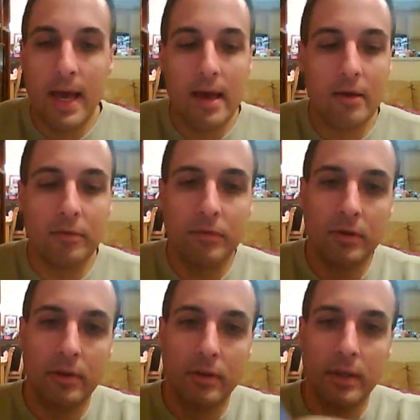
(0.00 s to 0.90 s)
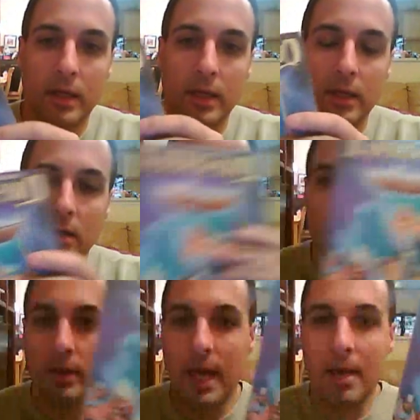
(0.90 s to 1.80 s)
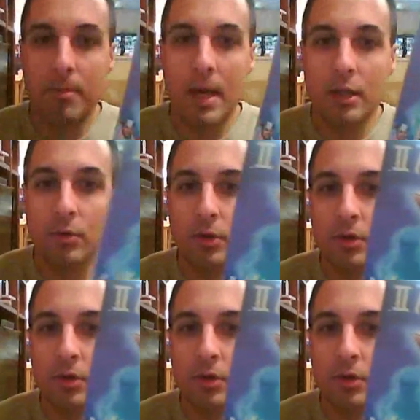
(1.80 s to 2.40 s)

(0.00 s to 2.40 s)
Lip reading: You have the game